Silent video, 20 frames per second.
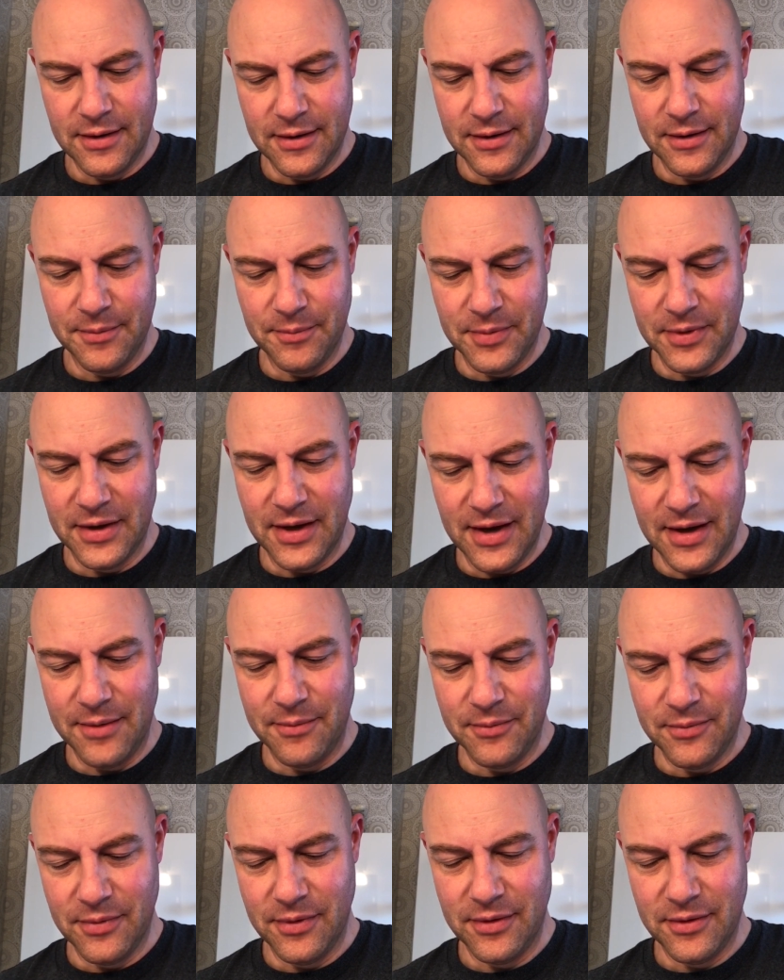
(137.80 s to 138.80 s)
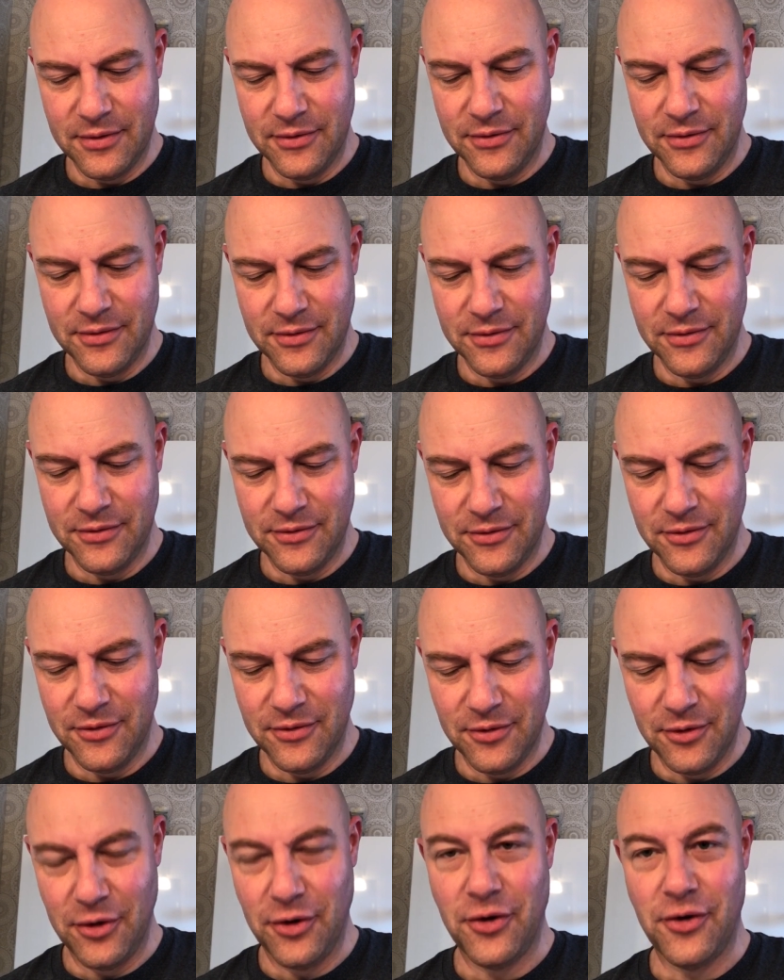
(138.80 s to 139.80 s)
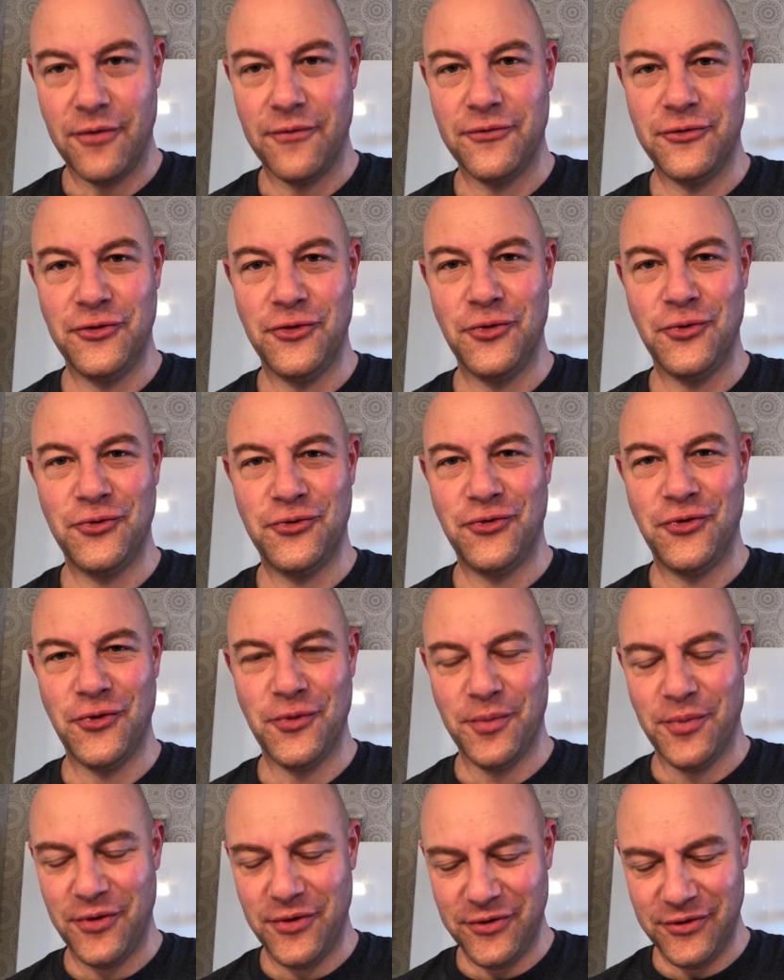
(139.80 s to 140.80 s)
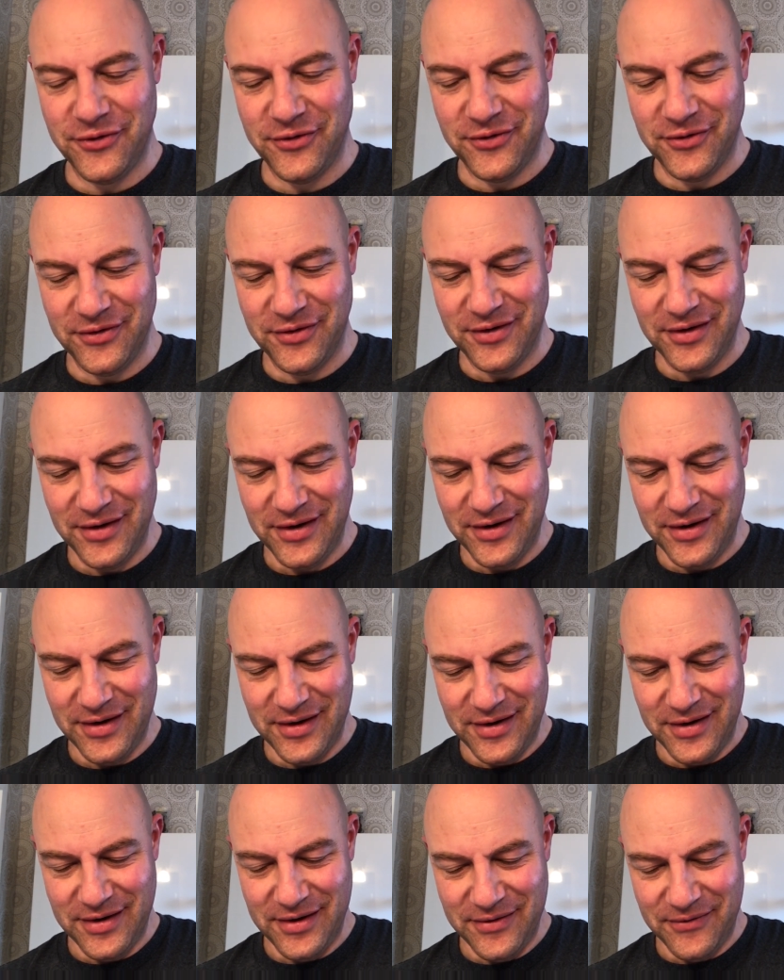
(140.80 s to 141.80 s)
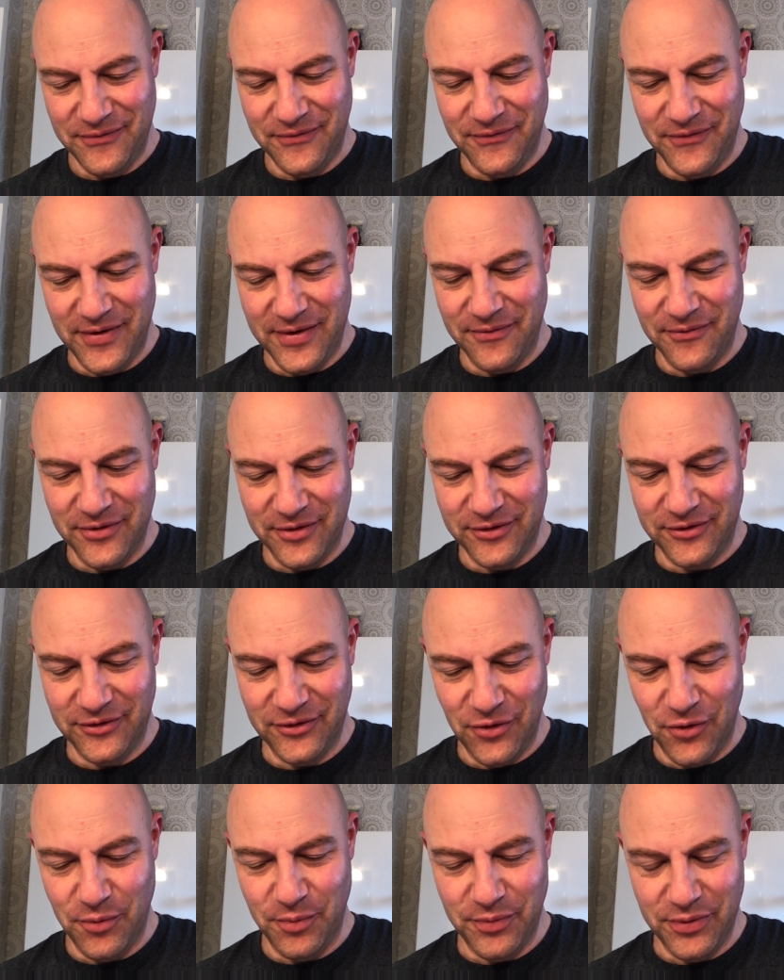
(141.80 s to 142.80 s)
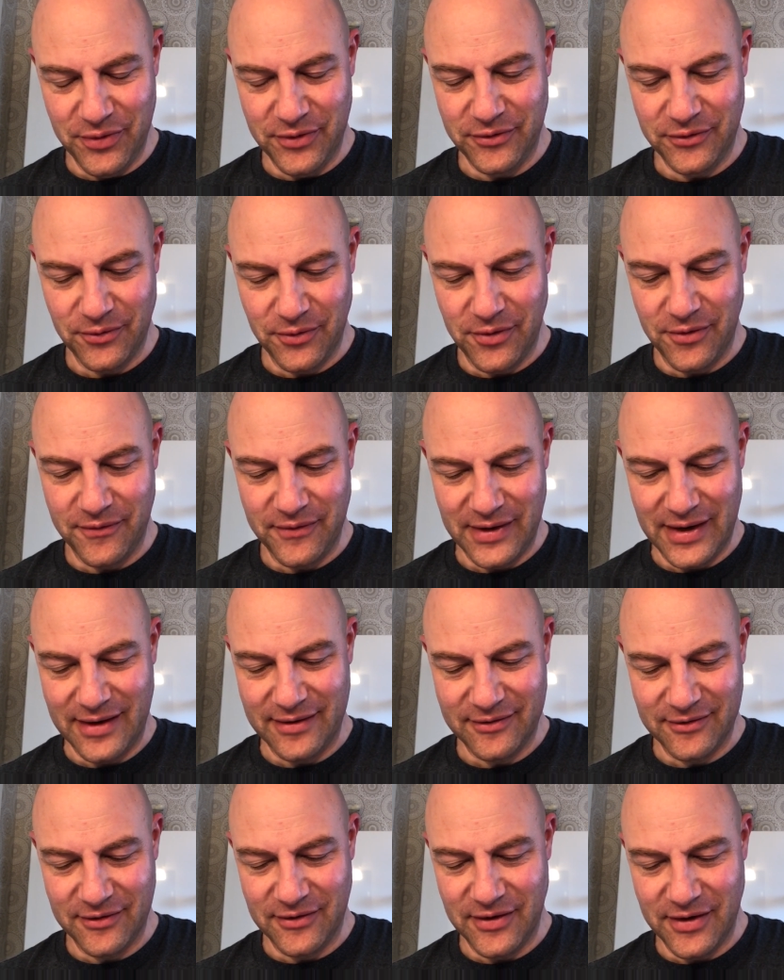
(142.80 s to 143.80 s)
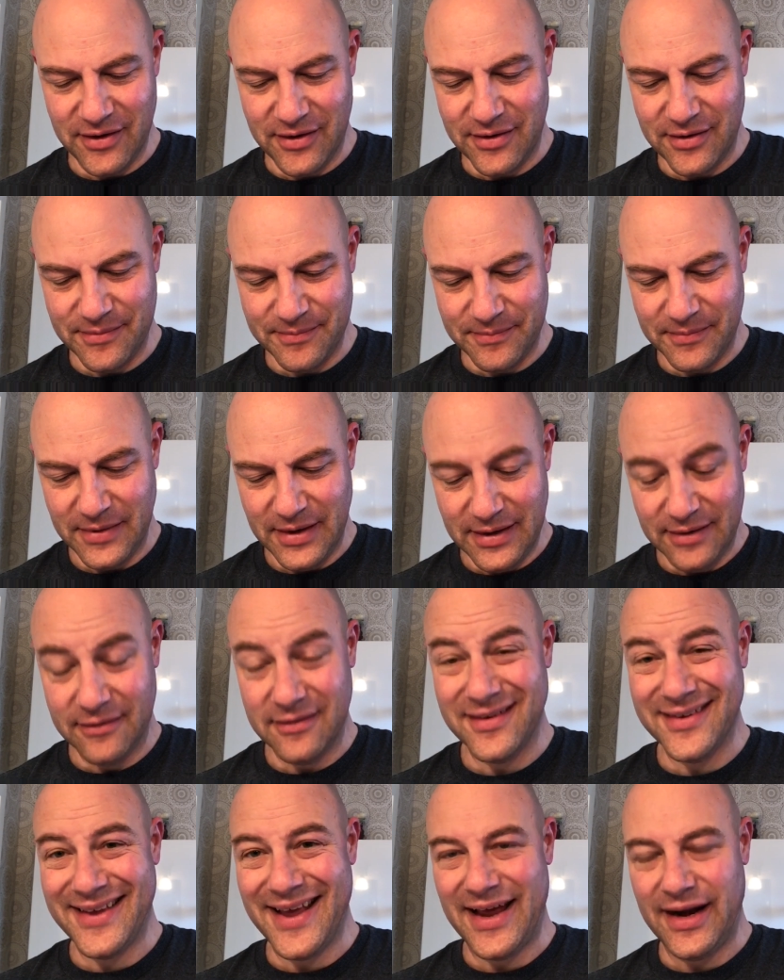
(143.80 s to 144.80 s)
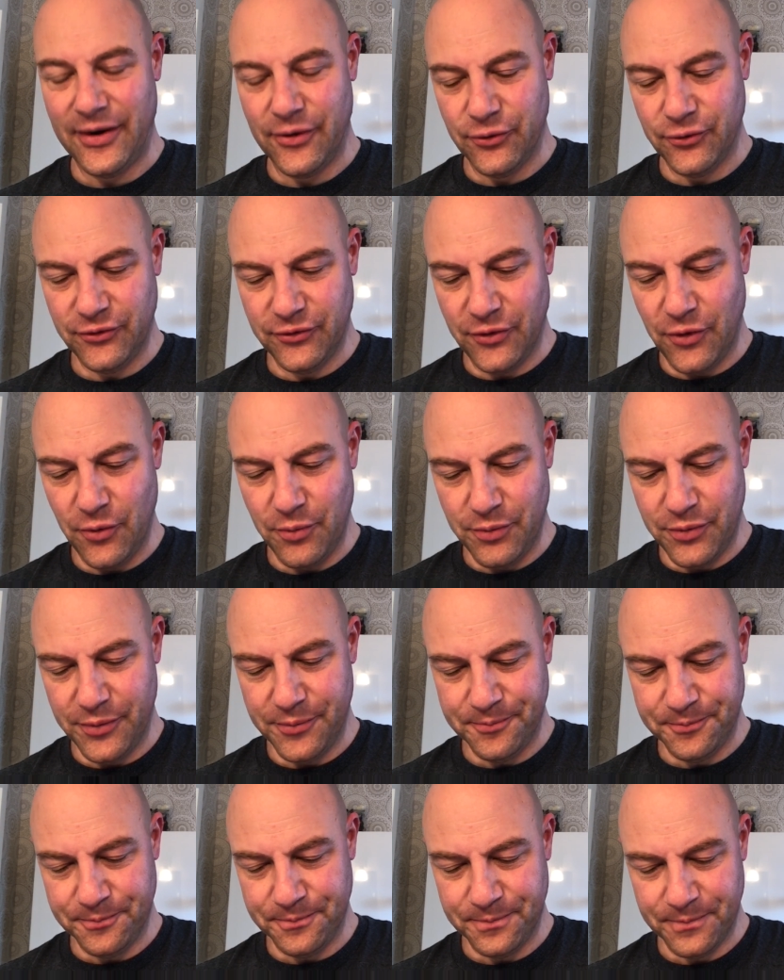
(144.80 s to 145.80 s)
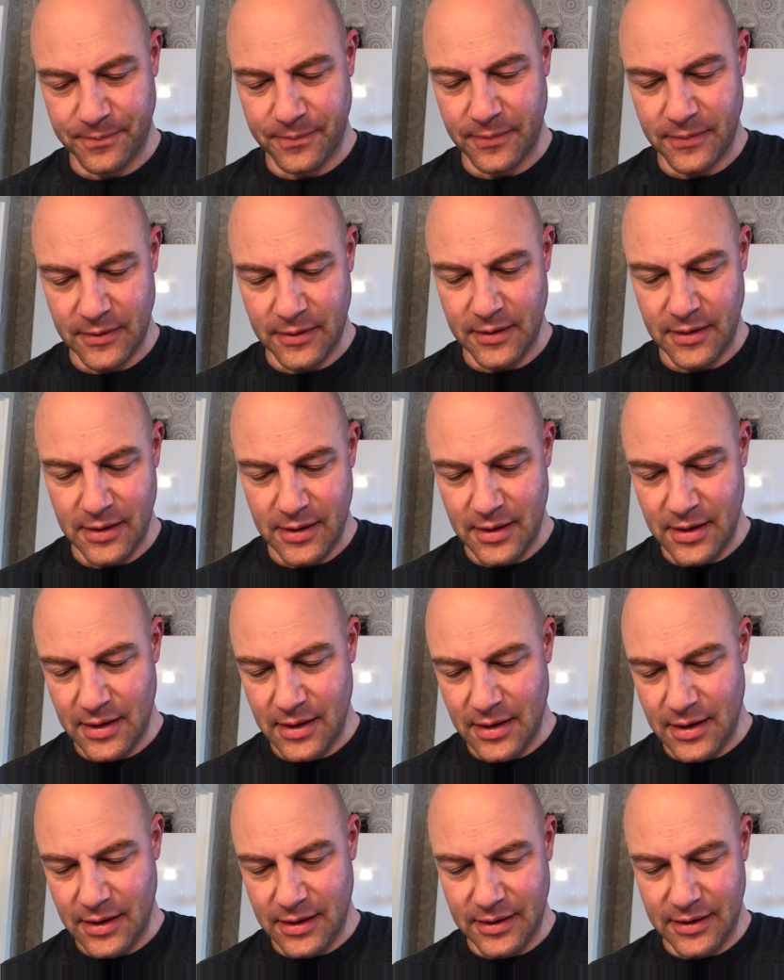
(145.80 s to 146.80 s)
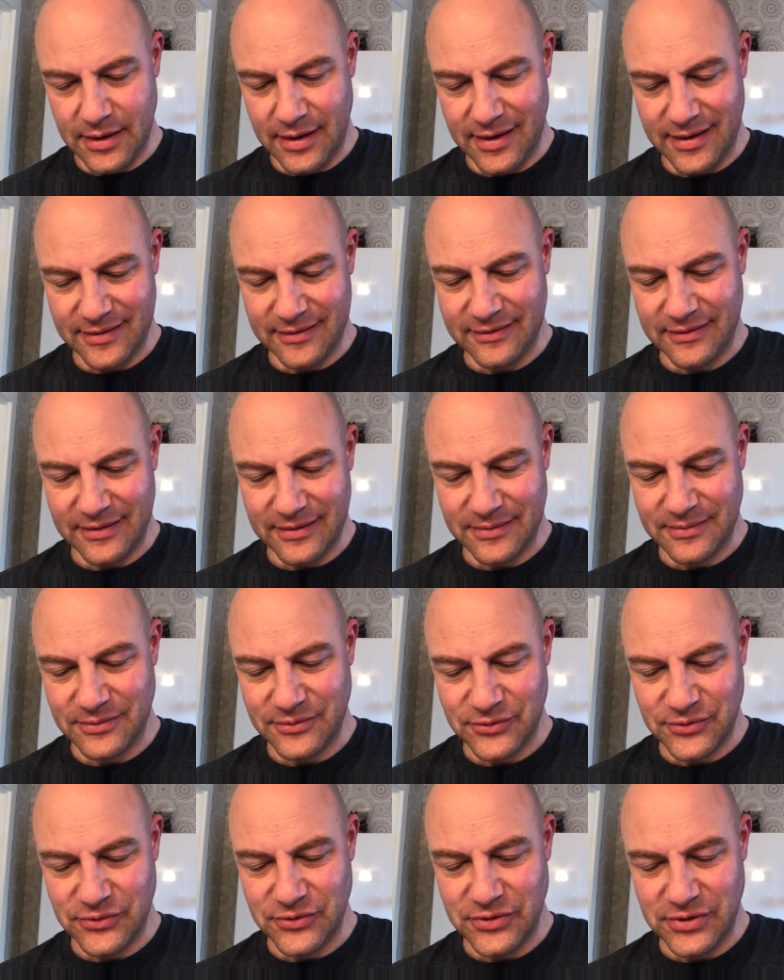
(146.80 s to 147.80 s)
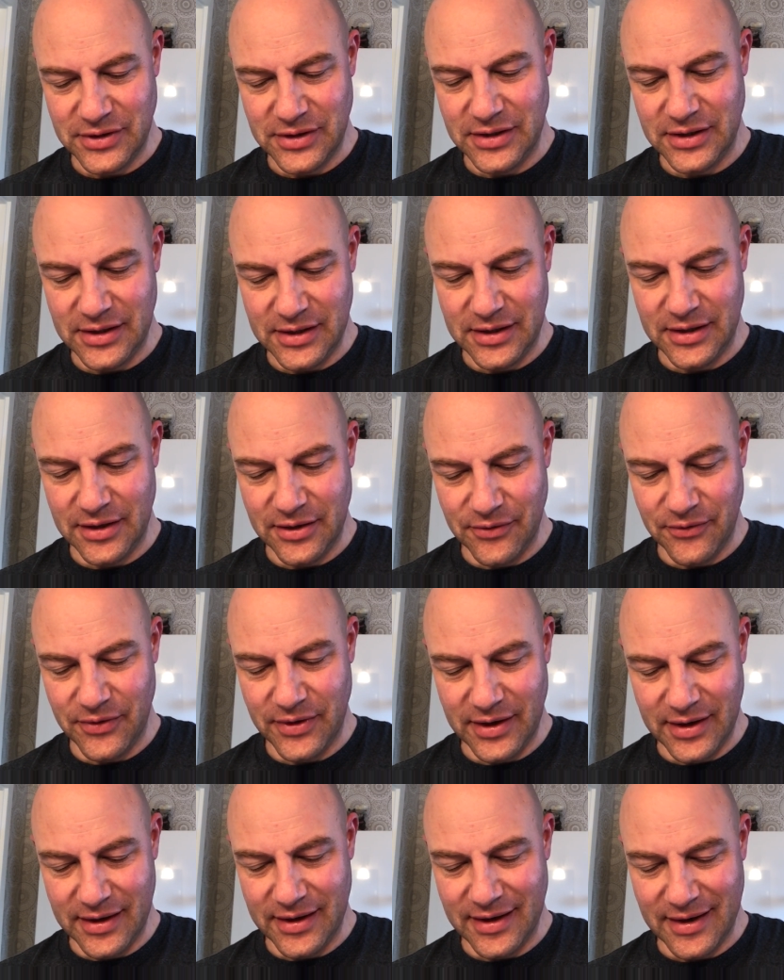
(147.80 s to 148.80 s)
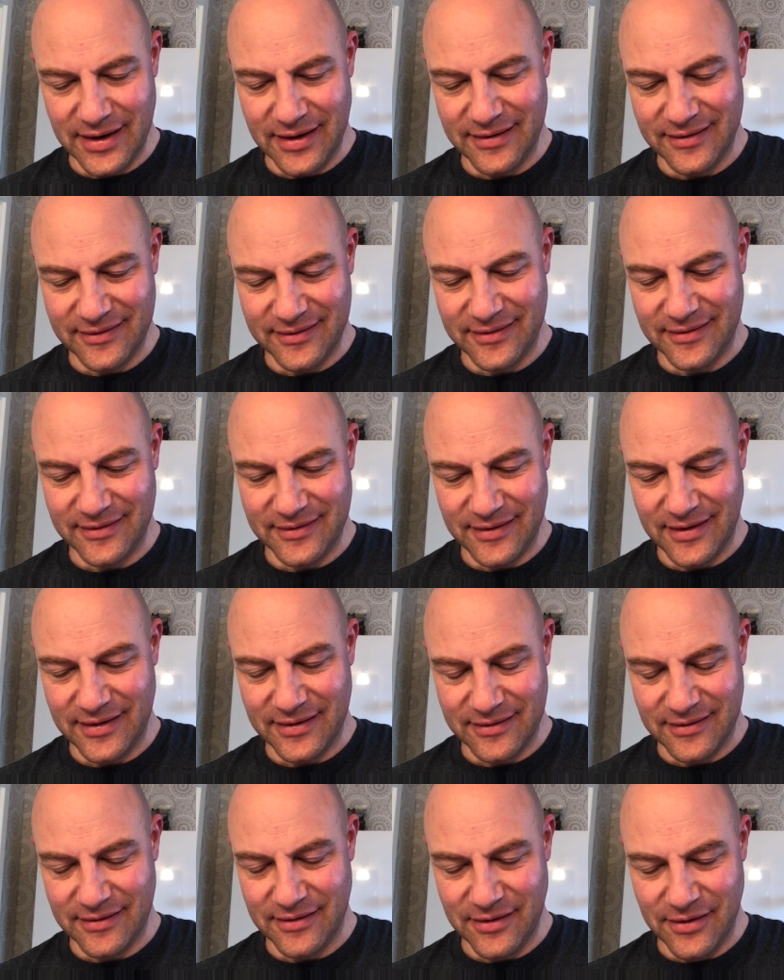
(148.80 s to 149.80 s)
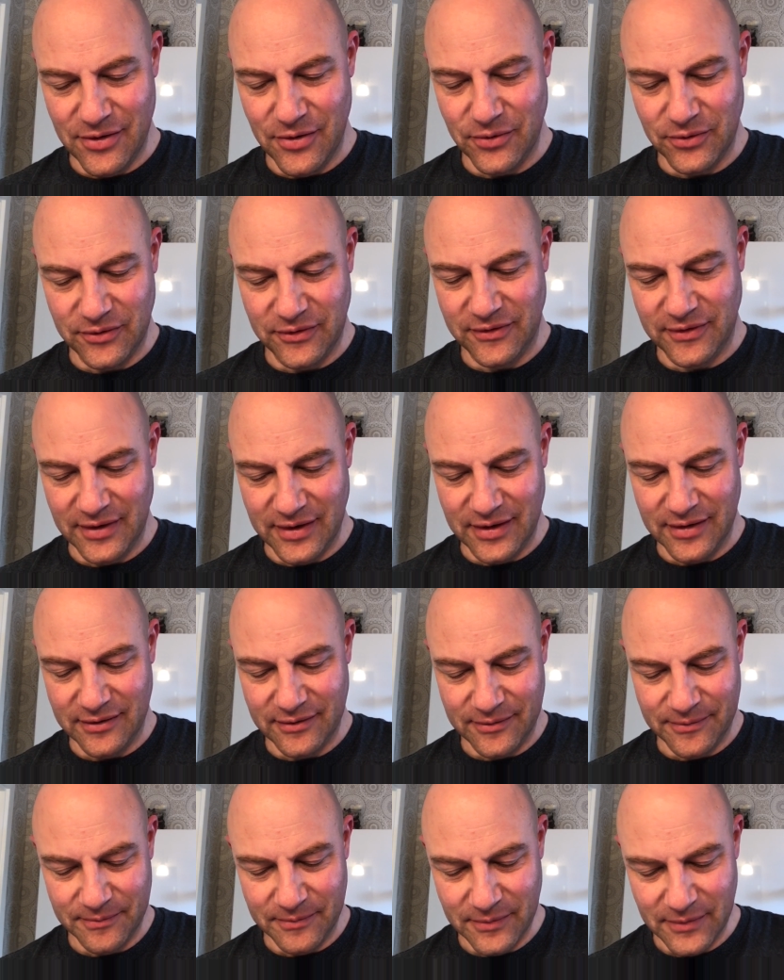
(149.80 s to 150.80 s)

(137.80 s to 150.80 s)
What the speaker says: It became a lot of YouTubers' favorite soap sort of last year. It's a tallow soap. And it has some really, really nice scent notes in it.